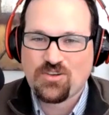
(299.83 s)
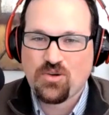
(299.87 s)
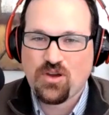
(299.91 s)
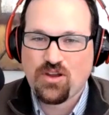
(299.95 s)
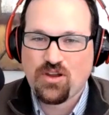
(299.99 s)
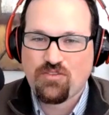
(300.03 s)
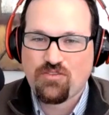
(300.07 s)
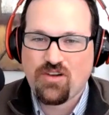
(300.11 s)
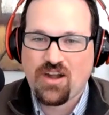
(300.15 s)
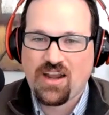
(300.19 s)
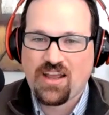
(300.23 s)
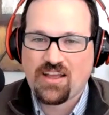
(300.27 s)

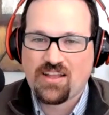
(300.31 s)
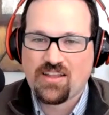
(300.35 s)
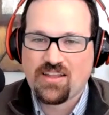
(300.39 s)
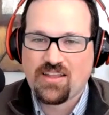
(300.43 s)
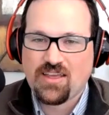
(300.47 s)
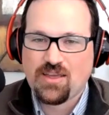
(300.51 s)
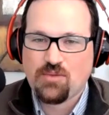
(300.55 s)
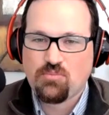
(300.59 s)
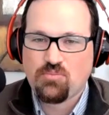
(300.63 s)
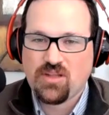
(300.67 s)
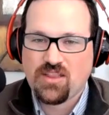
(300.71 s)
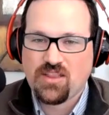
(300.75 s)
quite
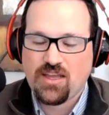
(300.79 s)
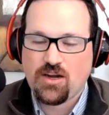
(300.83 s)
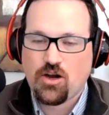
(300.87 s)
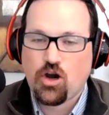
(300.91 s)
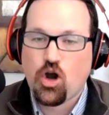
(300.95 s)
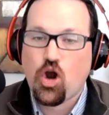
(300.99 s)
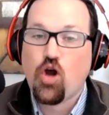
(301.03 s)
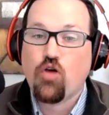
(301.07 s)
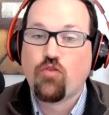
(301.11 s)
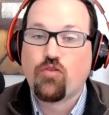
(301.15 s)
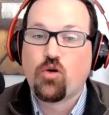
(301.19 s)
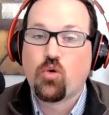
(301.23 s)
frankly, but
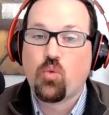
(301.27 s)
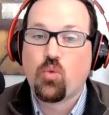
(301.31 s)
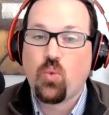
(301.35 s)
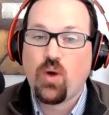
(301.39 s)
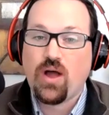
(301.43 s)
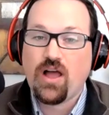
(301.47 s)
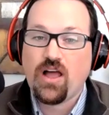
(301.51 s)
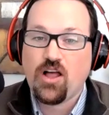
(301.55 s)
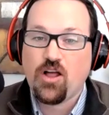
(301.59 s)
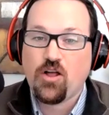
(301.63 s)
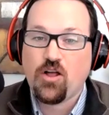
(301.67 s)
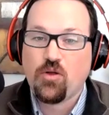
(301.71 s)
they're
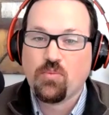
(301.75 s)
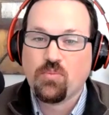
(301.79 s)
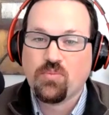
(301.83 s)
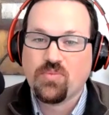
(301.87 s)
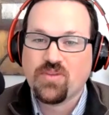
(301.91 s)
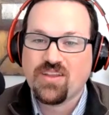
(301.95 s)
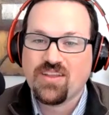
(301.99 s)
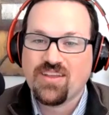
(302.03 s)
overwhelmed